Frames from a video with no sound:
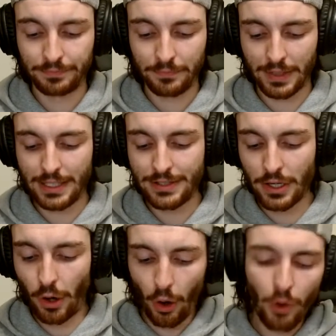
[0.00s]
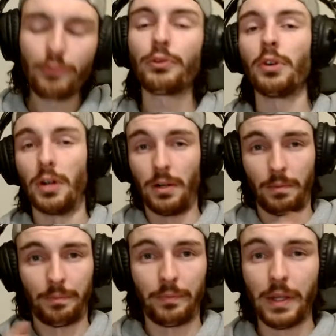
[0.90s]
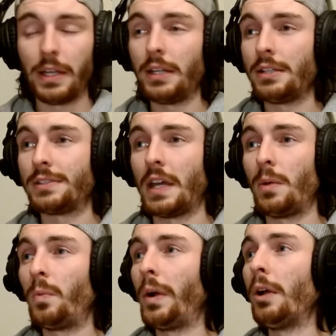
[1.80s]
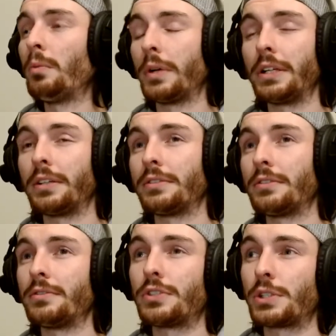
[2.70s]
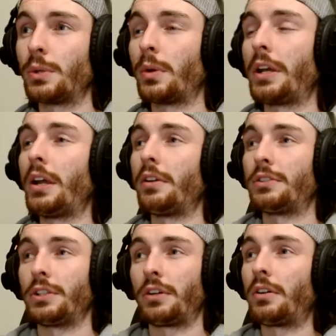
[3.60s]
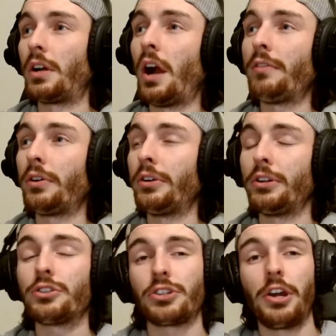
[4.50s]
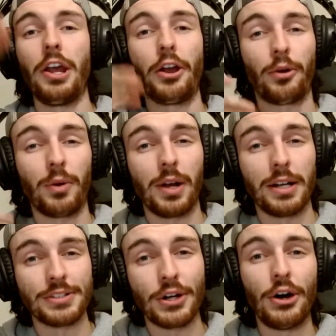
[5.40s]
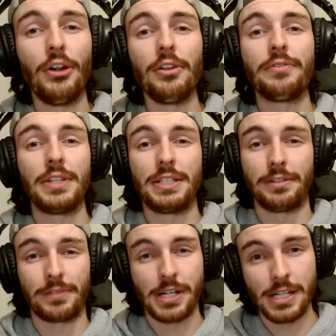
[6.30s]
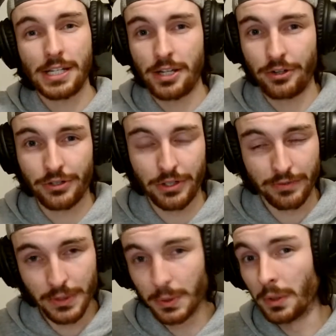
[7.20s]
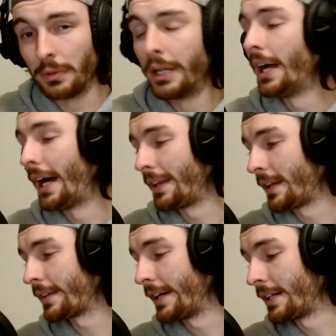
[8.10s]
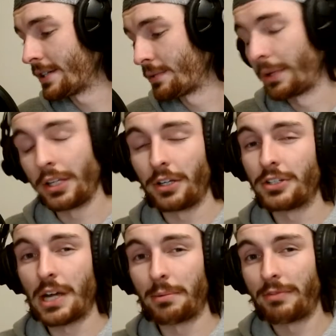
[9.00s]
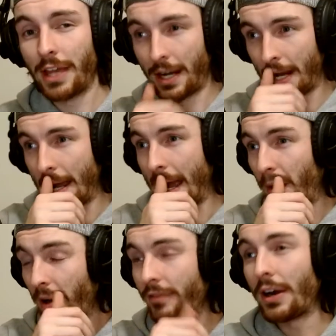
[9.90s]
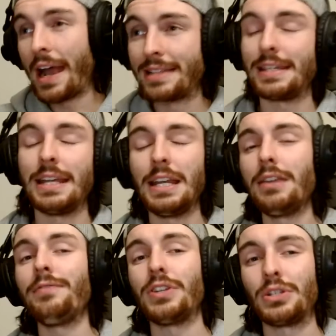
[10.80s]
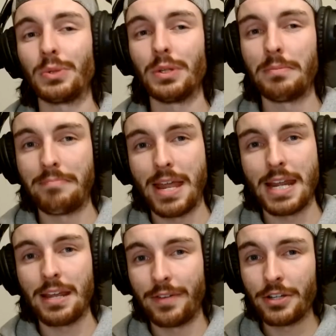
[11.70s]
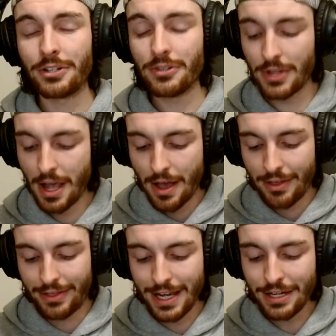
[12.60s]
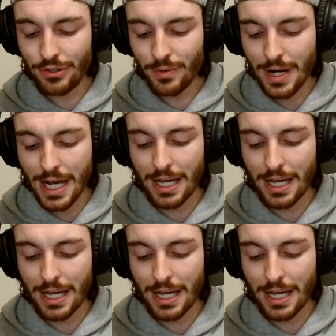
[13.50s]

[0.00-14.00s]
is that overall, it is a well-written story to cover your journey across all of the different years of school. I think that it does a really good job of that. However, as individual mini adventures, they do not